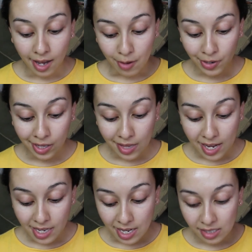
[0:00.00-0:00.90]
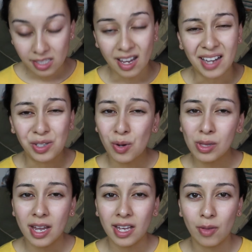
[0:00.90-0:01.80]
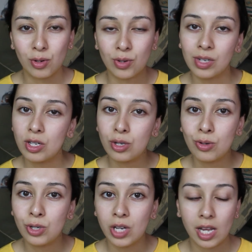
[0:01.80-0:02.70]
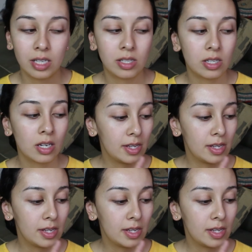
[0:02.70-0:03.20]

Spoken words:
I really like it. I don't like how there's only 2 shades.